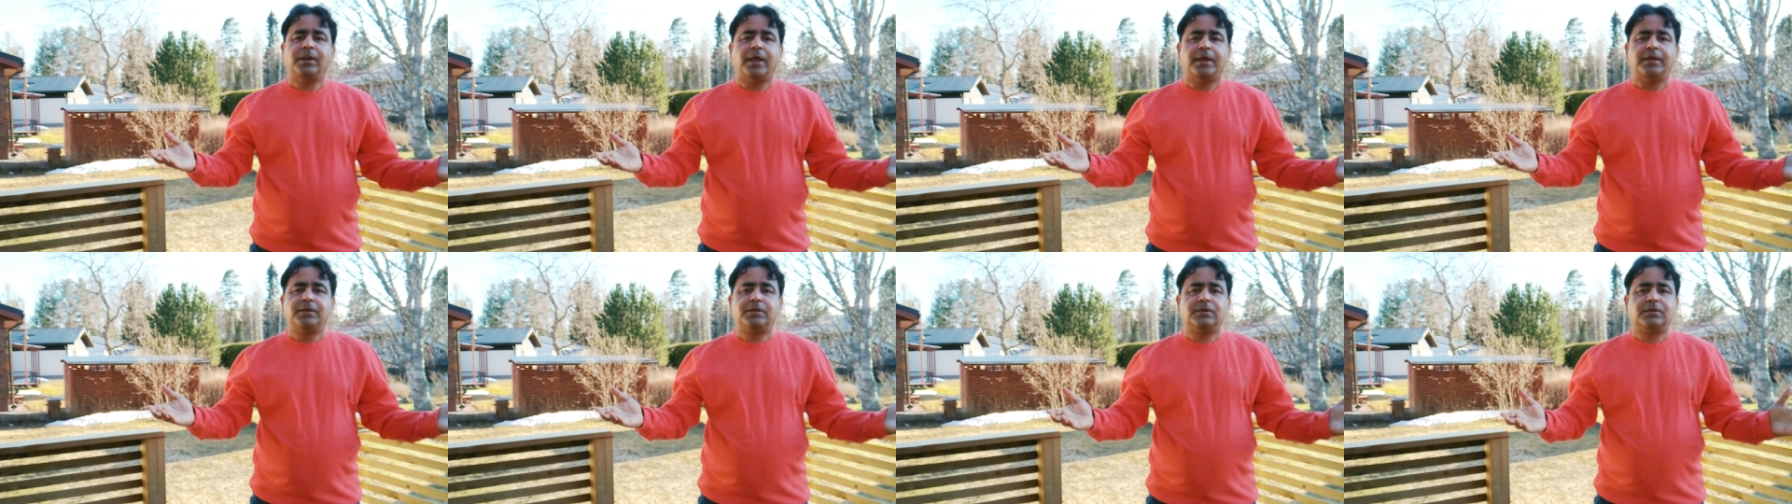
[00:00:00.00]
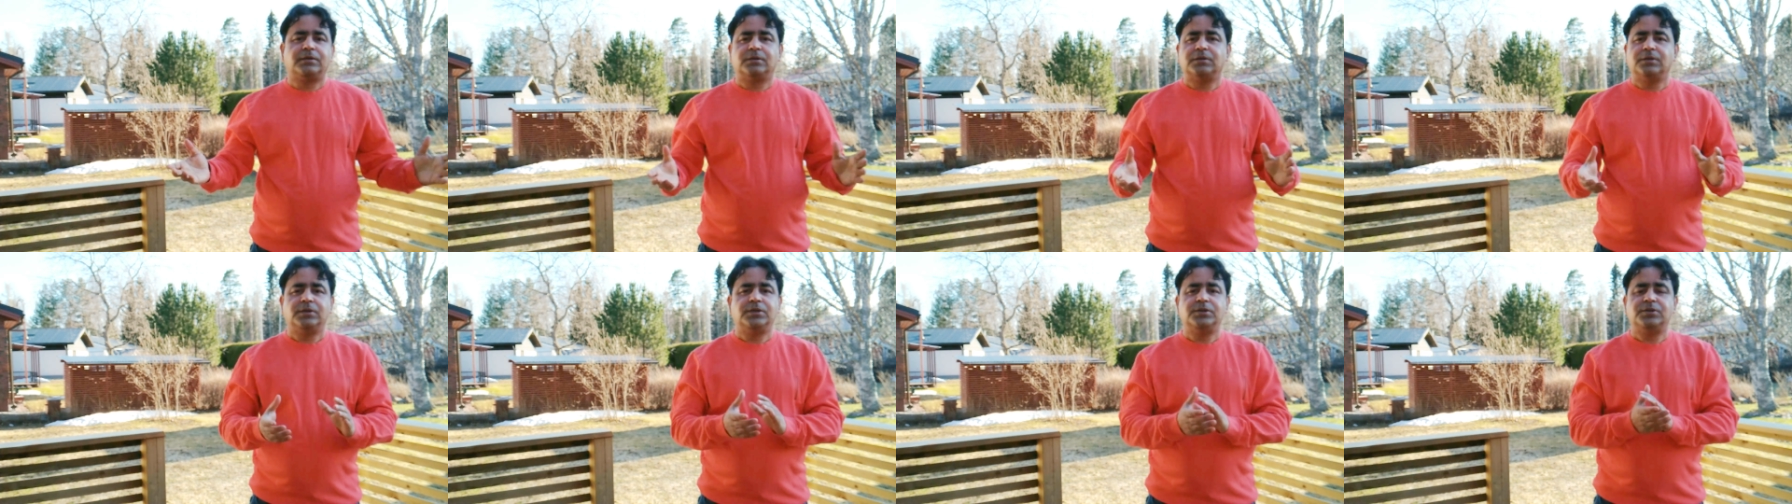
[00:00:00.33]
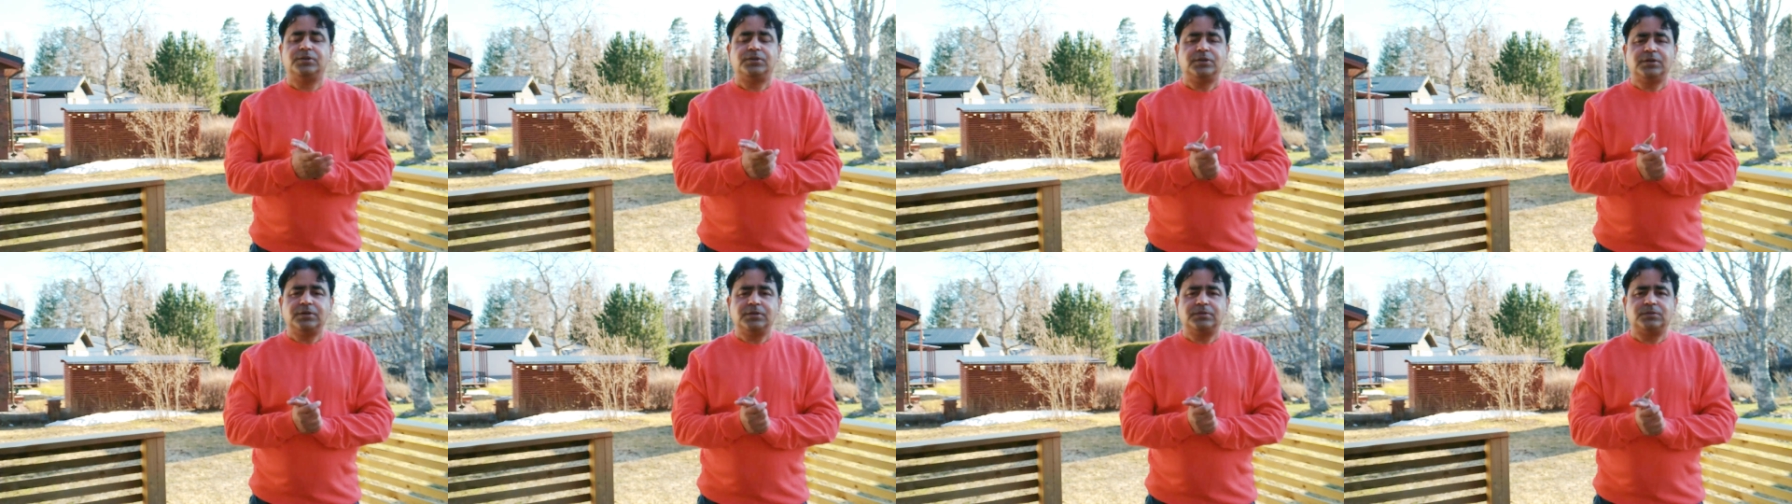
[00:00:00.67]
like
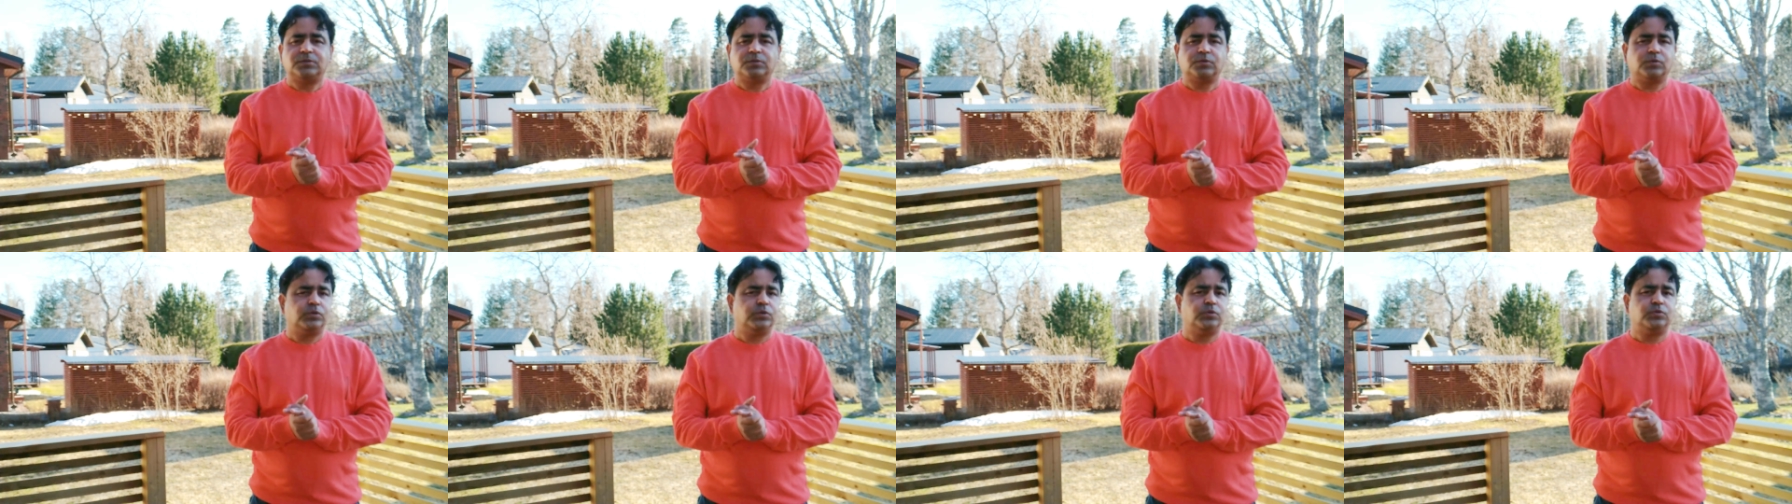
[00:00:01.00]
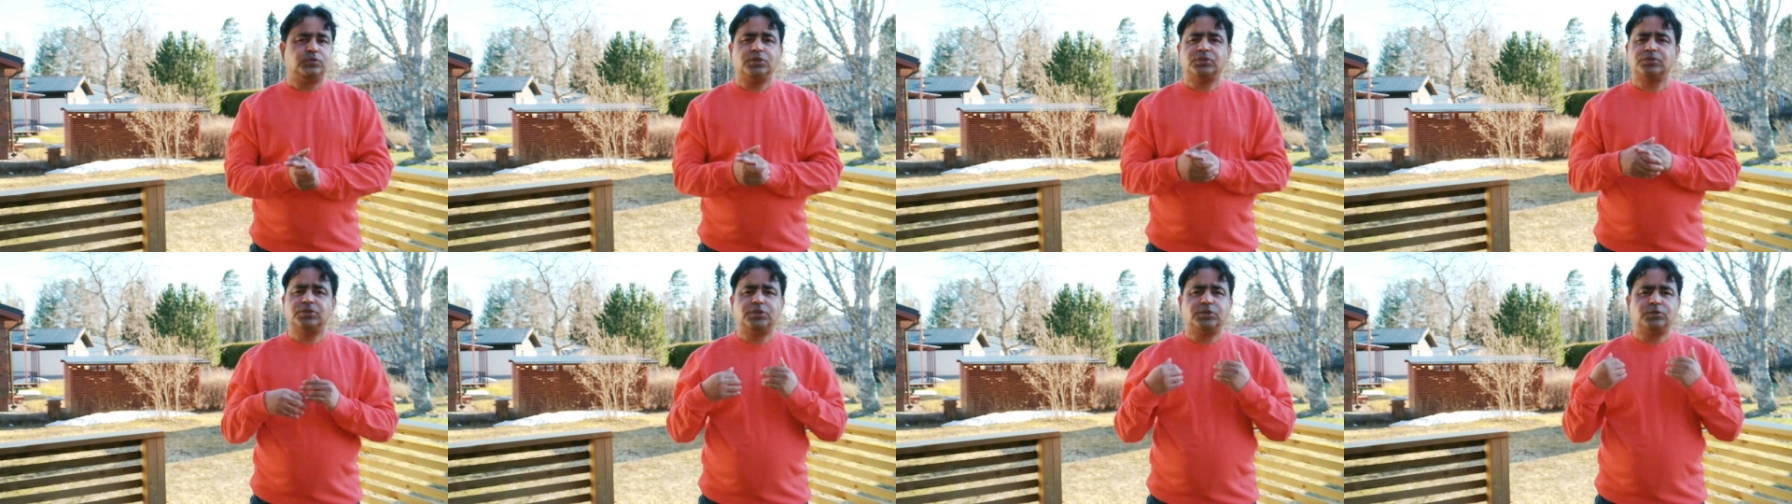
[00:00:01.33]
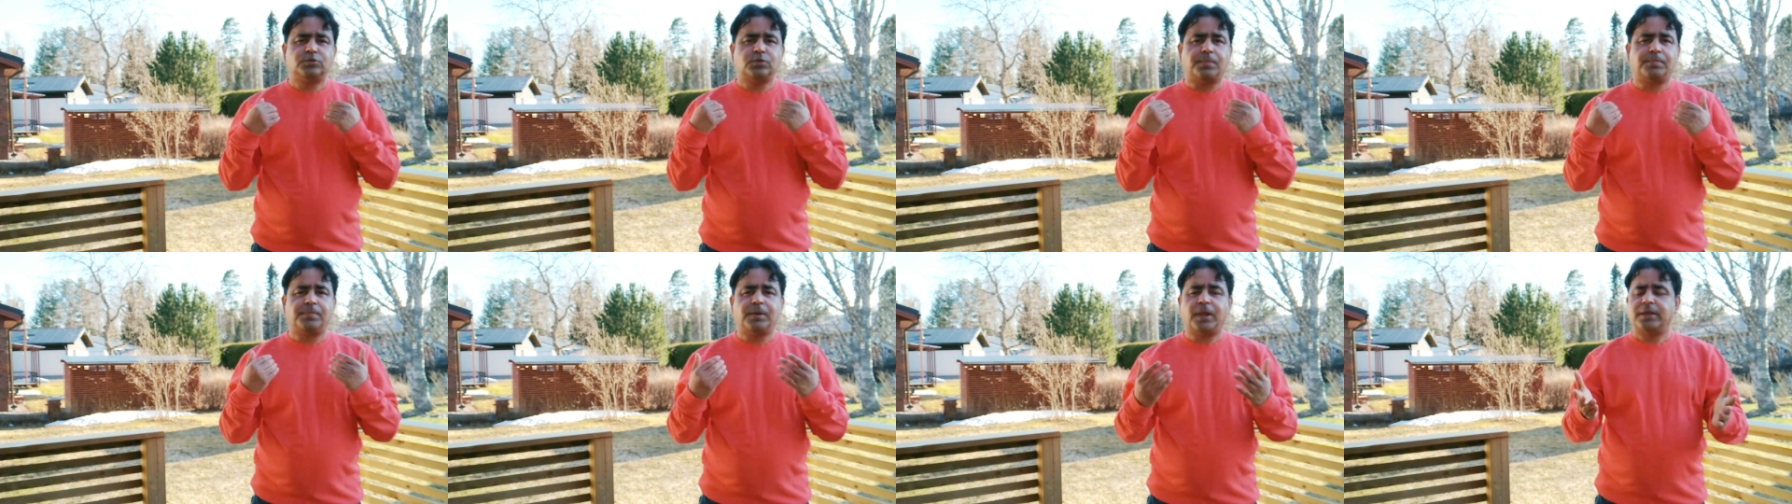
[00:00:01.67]
interns, so you just
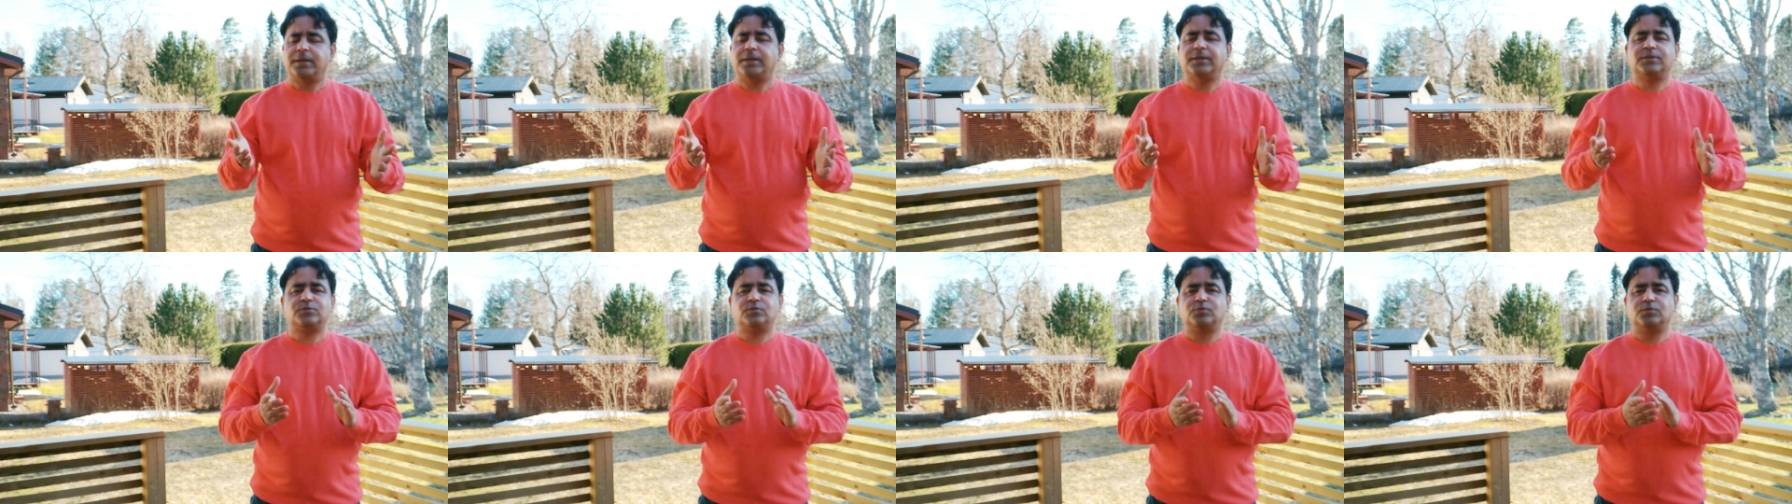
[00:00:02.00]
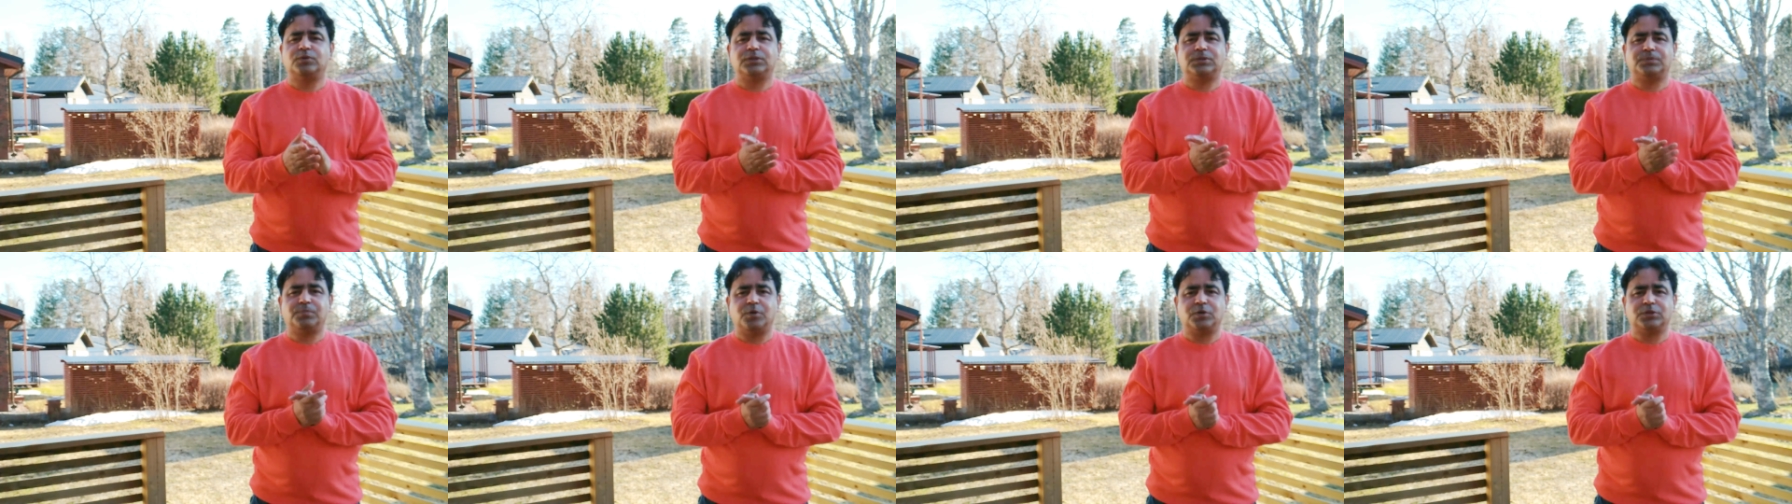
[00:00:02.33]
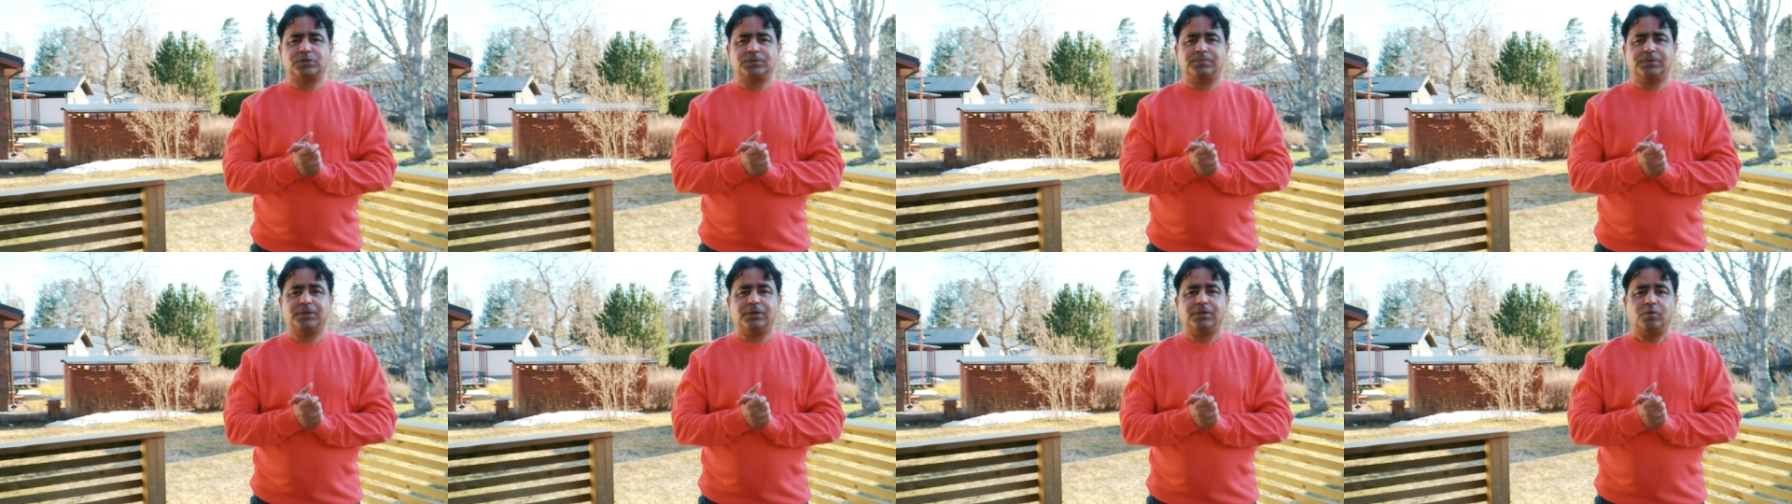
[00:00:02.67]
need to apply as soon as
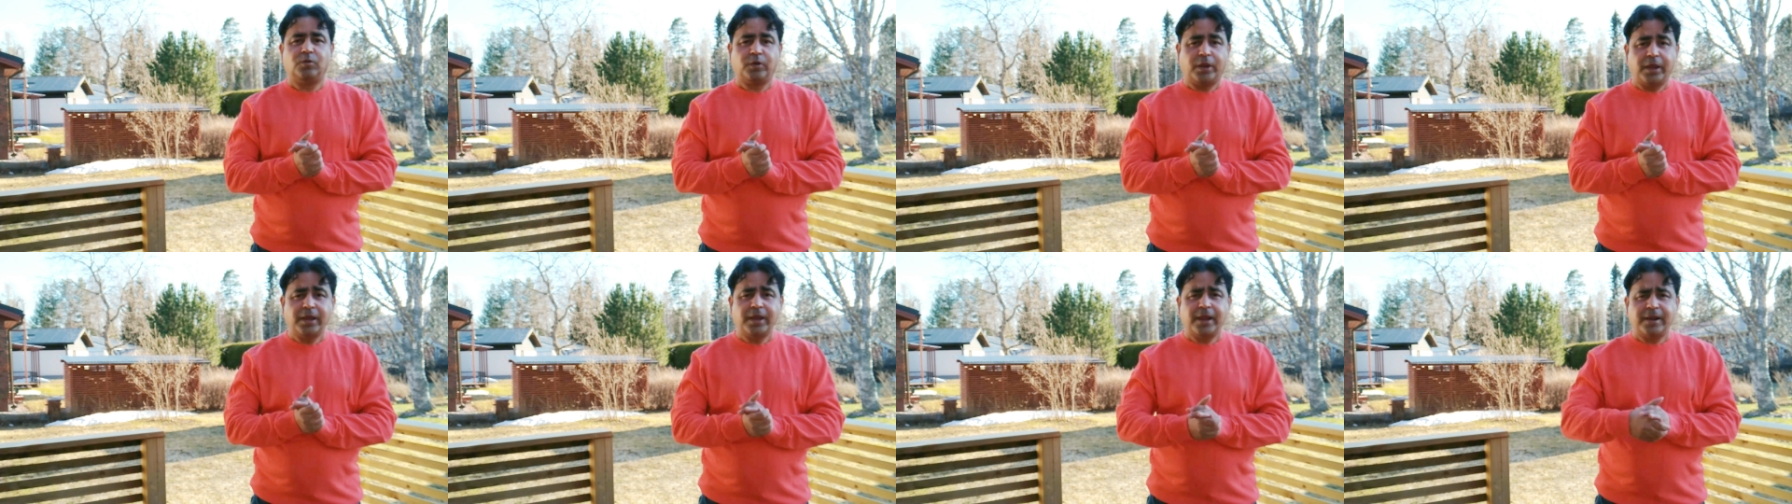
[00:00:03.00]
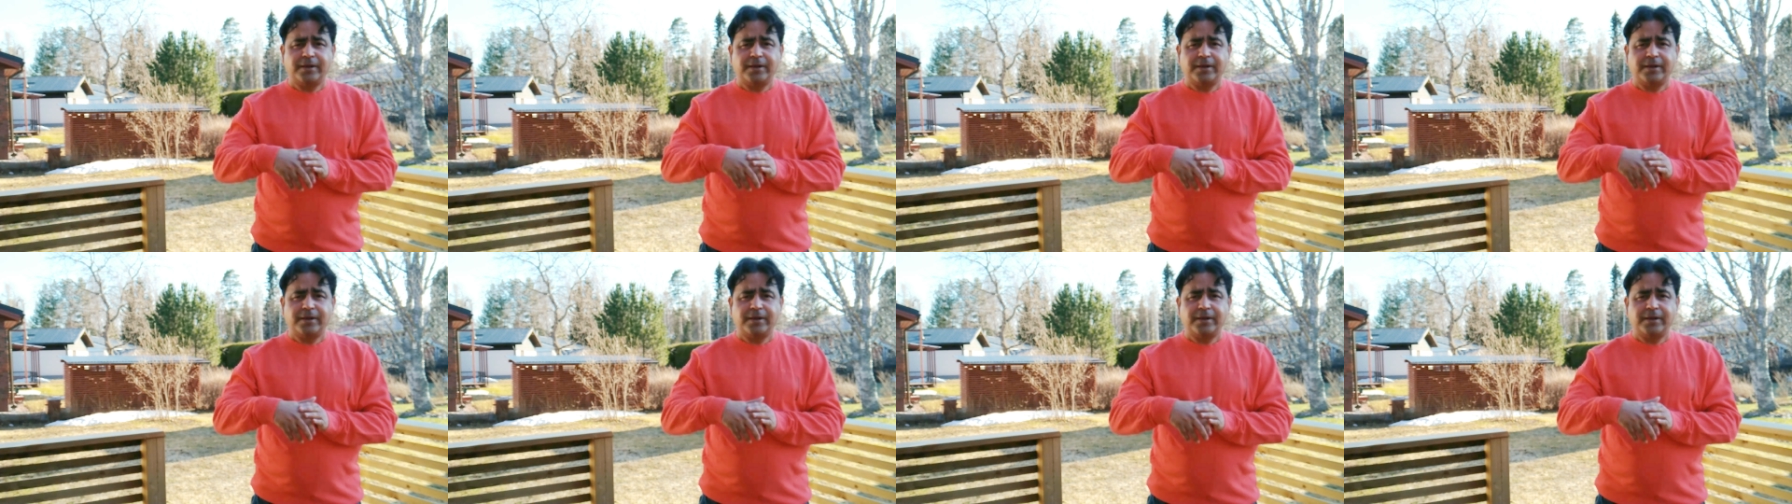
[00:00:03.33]
possible, okay?